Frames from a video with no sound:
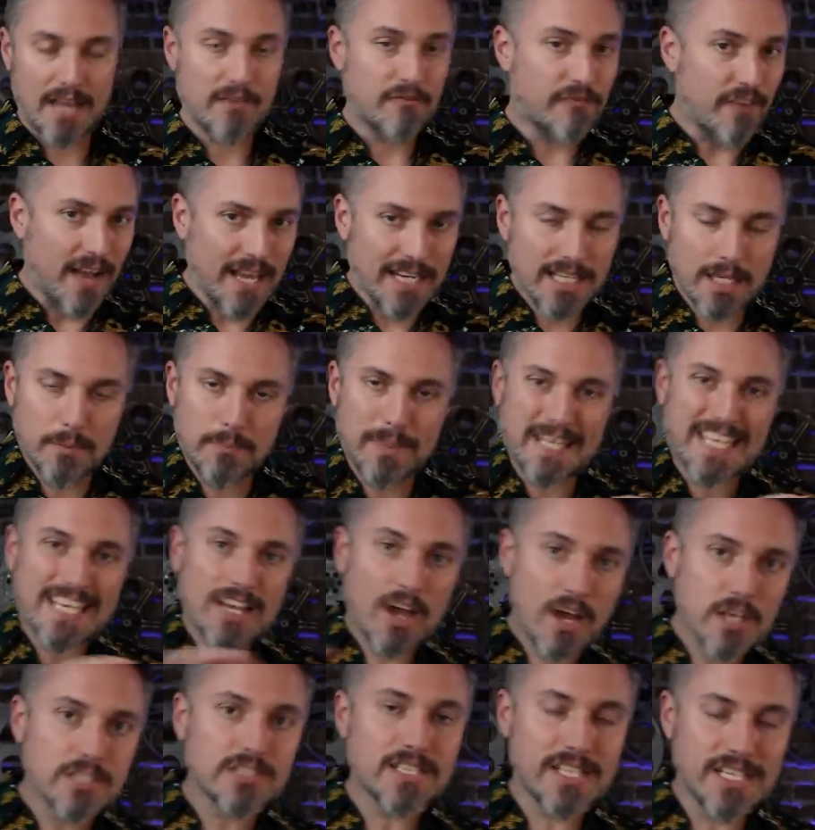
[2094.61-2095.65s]
And finally,
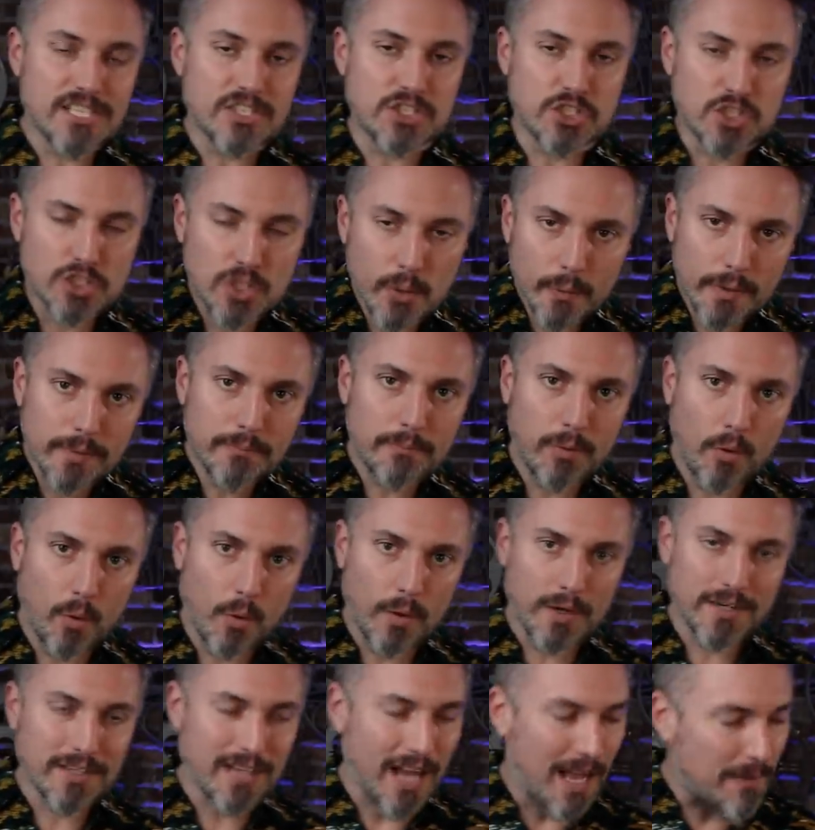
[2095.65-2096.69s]
because it is so
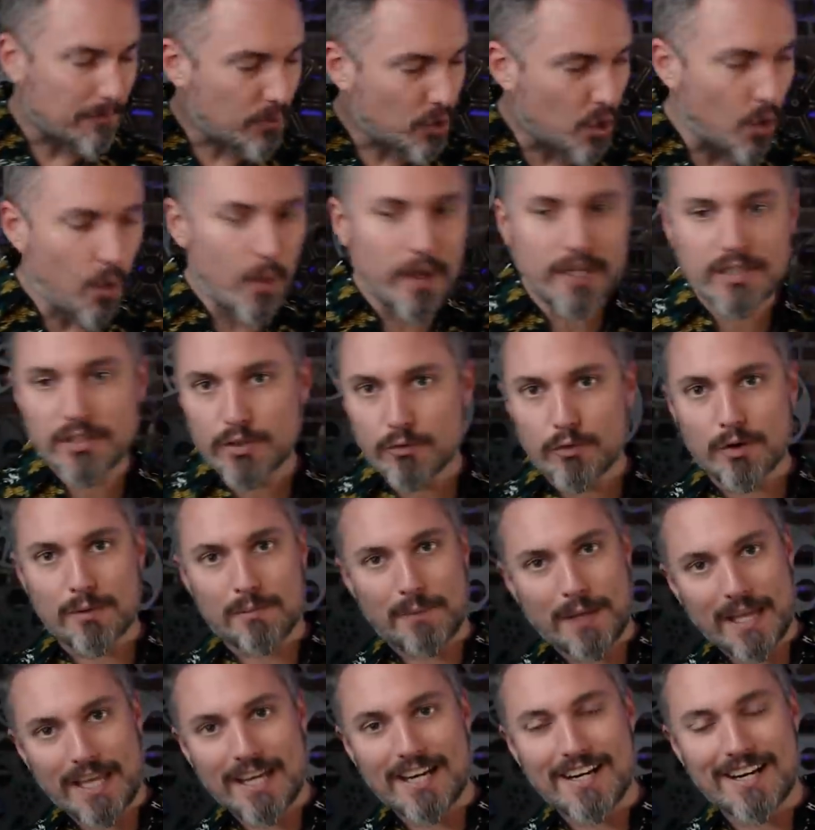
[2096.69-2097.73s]
important, I'm going to
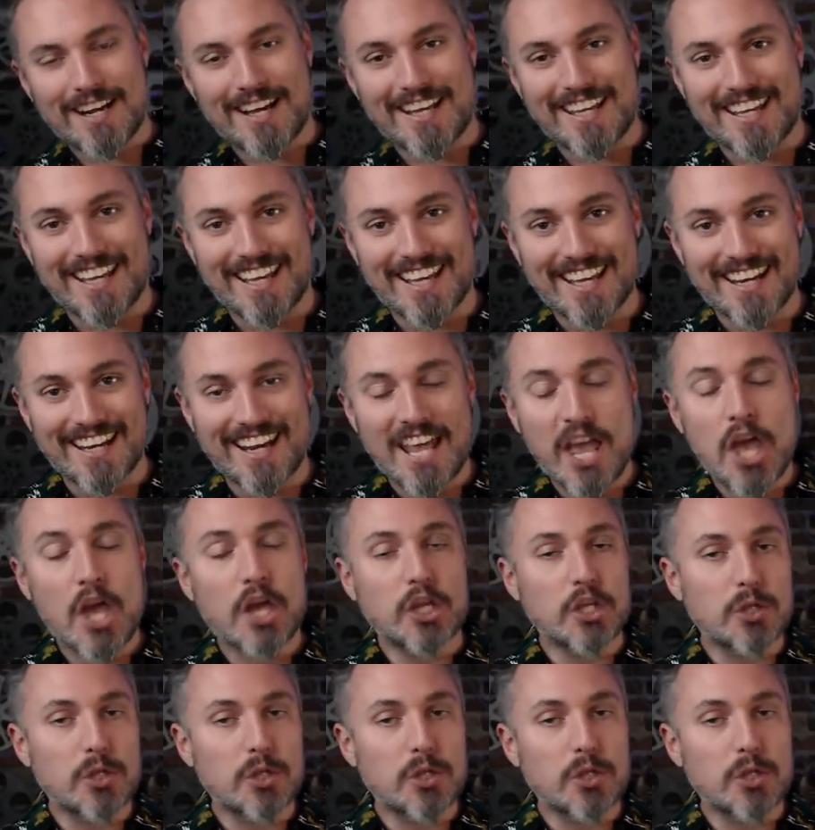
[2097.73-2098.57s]
repeat it again,